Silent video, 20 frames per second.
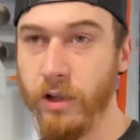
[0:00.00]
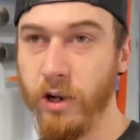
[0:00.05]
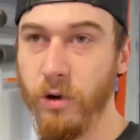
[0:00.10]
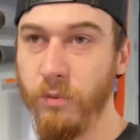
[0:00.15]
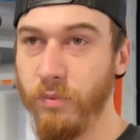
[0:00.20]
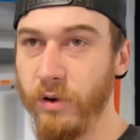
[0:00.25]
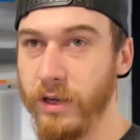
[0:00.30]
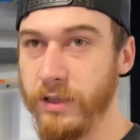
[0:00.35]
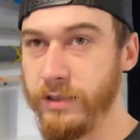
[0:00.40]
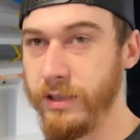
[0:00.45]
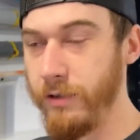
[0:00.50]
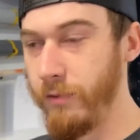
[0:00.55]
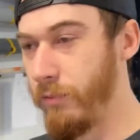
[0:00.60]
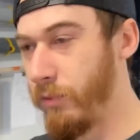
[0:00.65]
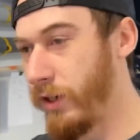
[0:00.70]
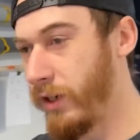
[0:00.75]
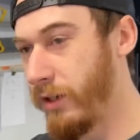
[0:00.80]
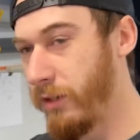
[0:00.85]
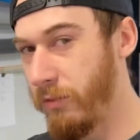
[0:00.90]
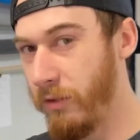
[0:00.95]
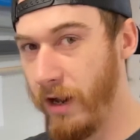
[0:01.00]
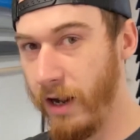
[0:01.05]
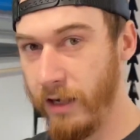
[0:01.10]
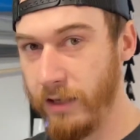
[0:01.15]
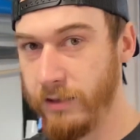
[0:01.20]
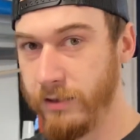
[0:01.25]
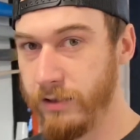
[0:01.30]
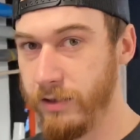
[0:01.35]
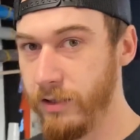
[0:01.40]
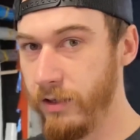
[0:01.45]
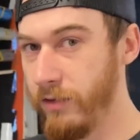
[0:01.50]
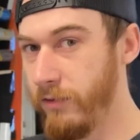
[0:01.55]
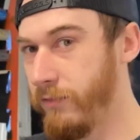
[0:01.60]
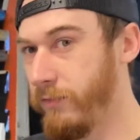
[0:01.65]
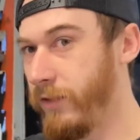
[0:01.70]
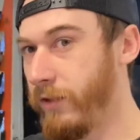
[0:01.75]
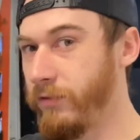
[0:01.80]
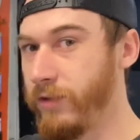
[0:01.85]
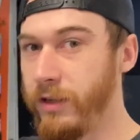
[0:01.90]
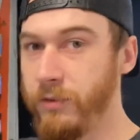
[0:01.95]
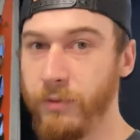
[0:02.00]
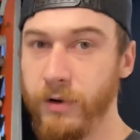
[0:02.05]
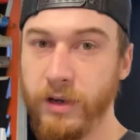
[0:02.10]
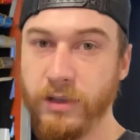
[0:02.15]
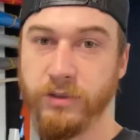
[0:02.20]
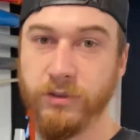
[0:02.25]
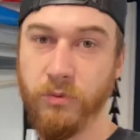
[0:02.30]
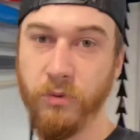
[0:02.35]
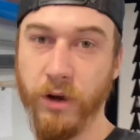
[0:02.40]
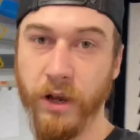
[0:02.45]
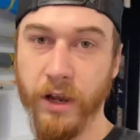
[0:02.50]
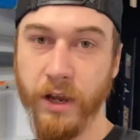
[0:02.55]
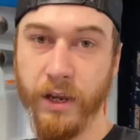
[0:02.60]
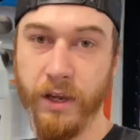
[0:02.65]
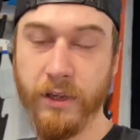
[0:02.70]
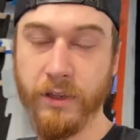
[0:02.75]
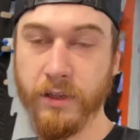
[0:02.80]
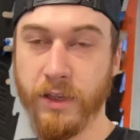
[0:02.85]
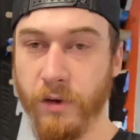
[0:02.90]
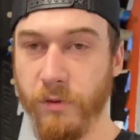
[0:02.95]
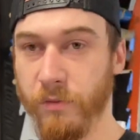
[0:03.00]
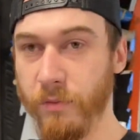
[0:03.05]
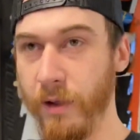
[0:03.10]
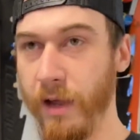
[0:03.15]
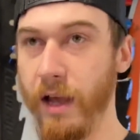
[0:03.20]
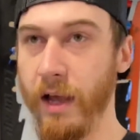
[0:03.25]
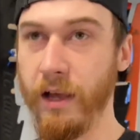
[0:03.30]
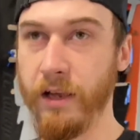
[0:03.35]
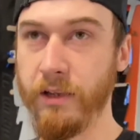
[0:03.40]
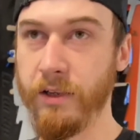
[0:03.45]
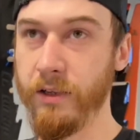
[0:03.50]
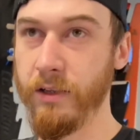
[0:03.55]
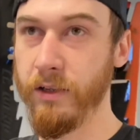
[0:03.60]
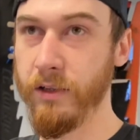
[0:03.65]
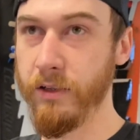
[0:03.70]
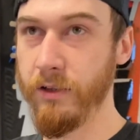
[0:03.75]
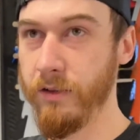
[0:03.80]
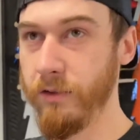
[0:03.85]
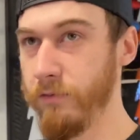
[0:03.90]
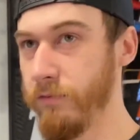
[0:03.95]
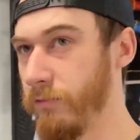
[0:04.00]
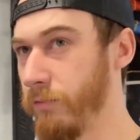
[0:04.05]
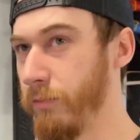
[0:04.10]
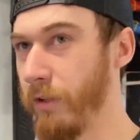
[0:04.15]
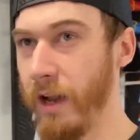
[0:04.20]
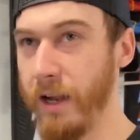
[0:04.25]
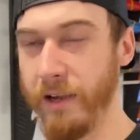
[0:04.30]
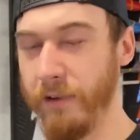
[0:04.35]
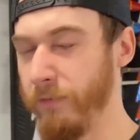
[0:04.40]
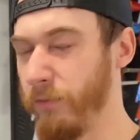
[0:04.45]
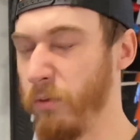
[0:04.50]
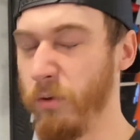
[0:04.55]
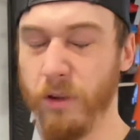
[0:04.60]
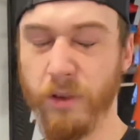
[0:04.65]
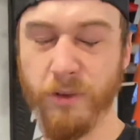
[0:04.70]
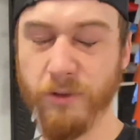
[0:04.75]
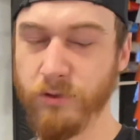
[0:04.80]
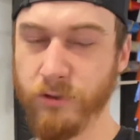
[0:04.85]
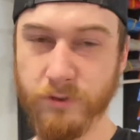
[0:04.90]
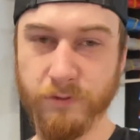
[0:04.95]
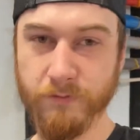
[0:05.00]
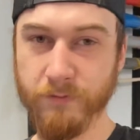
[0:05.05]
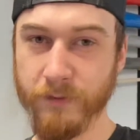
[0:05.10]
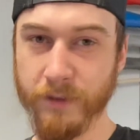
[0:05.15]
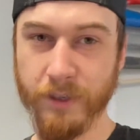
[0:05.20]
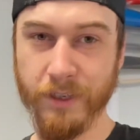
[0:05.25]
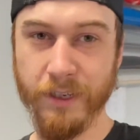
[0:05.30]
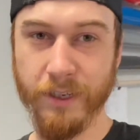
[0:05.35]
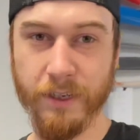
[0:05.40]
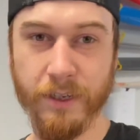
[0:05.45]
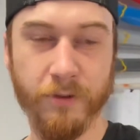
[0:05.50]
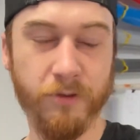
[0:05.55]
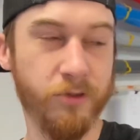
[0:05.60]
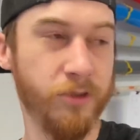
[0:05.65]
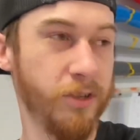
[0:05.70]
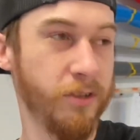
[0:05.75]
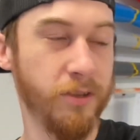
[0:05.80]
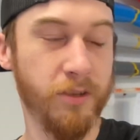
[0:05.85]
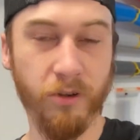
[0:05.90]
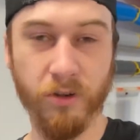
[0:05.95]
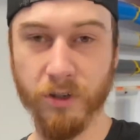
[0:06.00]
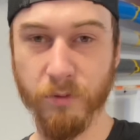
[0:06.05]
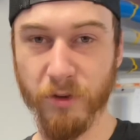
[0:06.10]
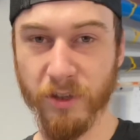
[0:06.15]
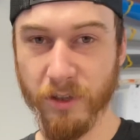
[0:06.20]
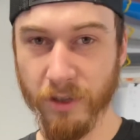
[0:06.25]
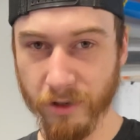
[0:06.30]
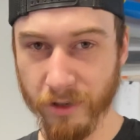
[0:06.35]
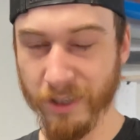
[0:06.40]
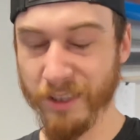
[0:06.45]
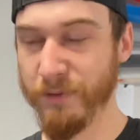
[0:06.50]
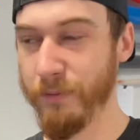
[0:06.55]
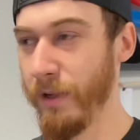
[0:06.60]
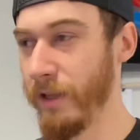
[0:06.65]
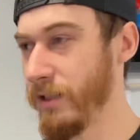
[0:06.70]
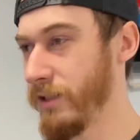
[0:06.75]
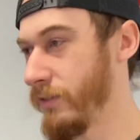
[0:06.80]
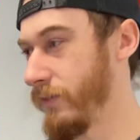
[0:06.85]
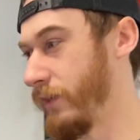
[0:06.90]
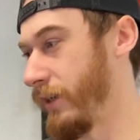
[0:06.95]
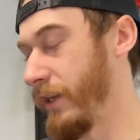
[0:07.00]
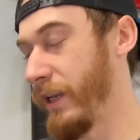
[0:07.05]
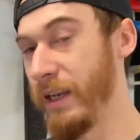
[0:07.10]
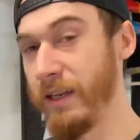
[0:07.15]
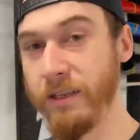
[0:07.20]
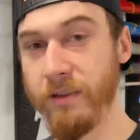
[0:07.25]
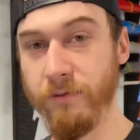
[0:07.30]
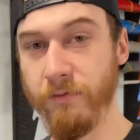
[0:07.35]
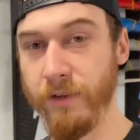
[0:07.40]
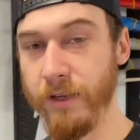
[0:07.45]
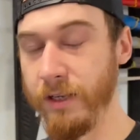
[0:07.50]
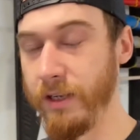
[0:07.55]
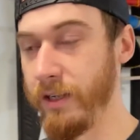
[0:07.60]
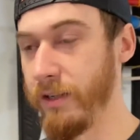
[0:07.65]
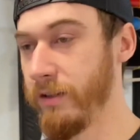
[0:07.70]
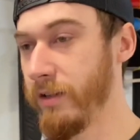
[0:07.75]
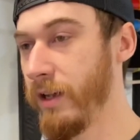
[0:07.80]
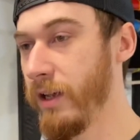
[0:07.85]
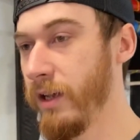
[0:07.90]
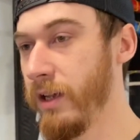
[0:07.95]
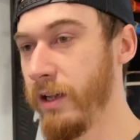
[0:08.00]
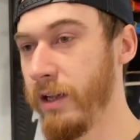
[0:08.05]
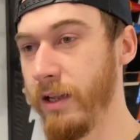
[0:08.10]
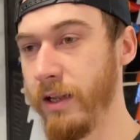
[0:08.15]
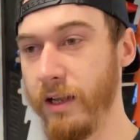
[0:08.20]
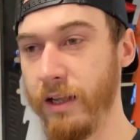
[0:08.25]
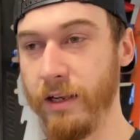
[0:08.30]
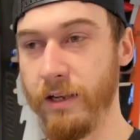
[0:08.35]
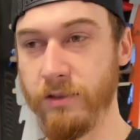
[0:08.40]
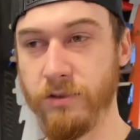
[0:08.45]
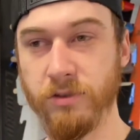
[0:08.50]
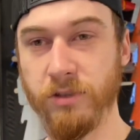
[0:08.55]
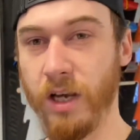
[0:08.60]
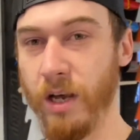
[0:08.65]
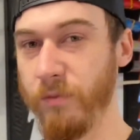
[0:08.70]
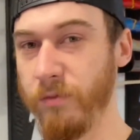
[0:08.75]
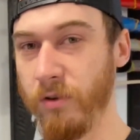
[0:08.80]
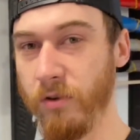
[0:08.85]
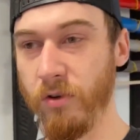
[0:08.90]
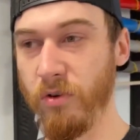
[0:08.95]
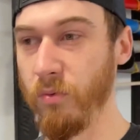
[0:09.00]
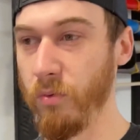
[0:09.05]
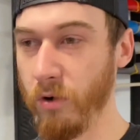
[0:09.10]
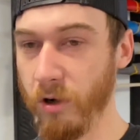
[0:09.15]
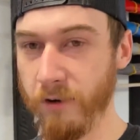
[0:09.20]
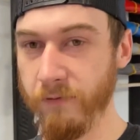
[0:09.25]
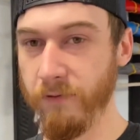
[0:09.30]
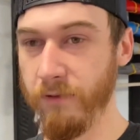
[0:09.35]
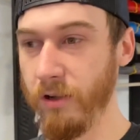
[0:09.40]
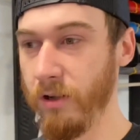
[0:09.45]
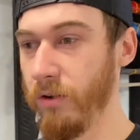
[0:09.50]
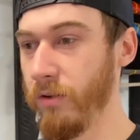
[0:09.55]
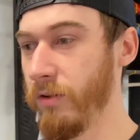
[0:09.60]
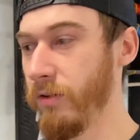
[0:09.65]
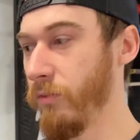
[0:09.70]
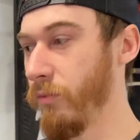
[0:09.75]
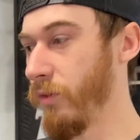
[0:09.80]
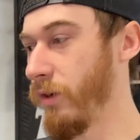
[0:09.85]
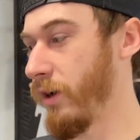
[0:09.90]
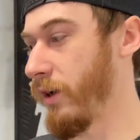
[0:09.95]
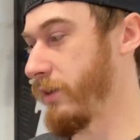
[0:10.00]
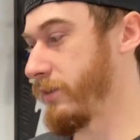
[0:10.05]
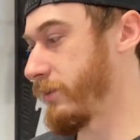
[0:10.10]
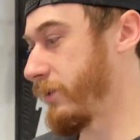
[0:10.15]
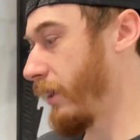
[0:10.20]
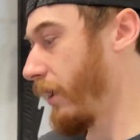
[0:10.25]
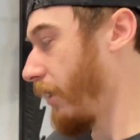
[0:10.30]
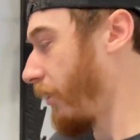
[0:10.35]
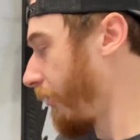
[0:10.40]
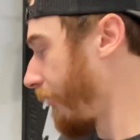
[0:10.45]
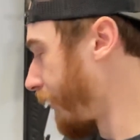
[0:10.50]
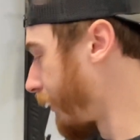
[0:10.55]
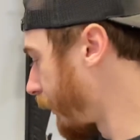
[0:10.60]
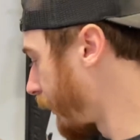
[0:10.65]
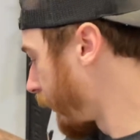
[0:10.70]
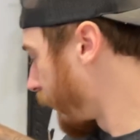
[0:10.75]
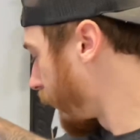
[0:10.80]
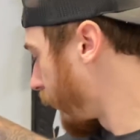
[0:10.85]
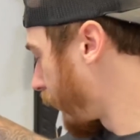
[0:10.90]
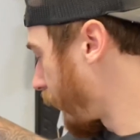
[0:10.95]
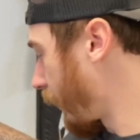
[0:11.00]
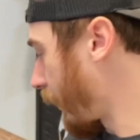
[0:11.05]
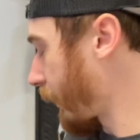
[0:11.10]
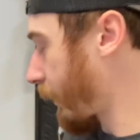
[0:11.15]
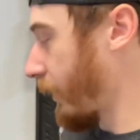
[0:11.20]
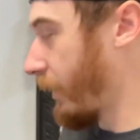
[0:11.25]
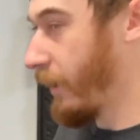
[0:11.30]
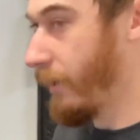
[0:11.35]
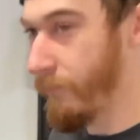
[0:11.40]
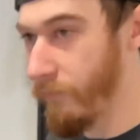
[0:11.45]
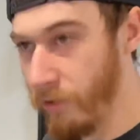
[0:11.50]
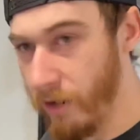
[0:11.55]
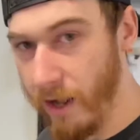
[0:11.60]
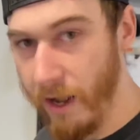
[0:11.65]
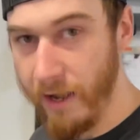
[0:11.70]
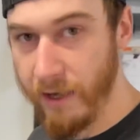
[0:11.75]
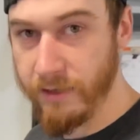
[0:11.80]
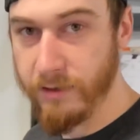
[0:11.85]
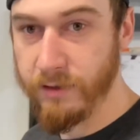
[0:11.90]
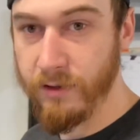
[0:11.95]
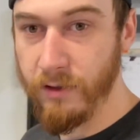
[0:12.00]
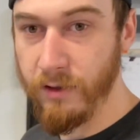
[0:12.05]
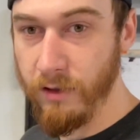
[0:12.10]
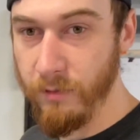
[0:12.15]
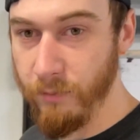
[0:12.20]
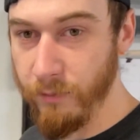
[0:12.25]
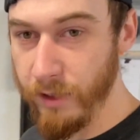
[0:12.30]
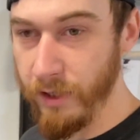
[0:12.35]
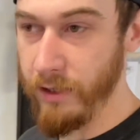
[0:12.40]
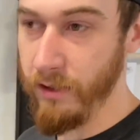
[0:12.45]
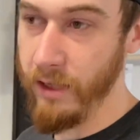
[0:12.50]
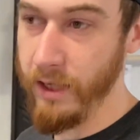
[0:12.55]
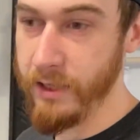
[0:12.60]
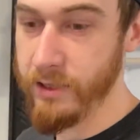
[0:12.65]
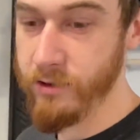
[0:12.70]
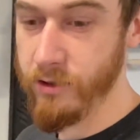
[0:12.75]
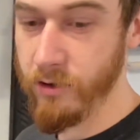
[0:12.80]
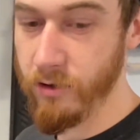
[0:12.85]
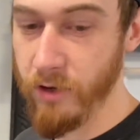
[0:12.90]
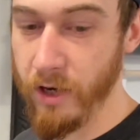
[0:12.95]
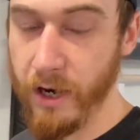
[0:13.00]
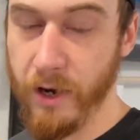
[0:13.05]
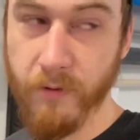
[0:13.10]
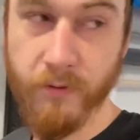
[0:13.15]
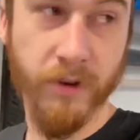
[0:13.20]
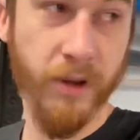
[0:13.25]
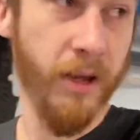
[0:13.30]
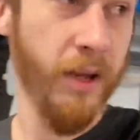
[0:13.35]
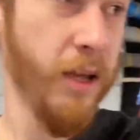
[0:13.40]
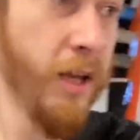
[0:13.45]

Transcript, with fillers: a little pricey, bringing the racks 15 minutes away, coming back and forth. It was just a little expensive and inconvenient, and it stopped the whole workflow. Whereas now I can have racks being laser engraved,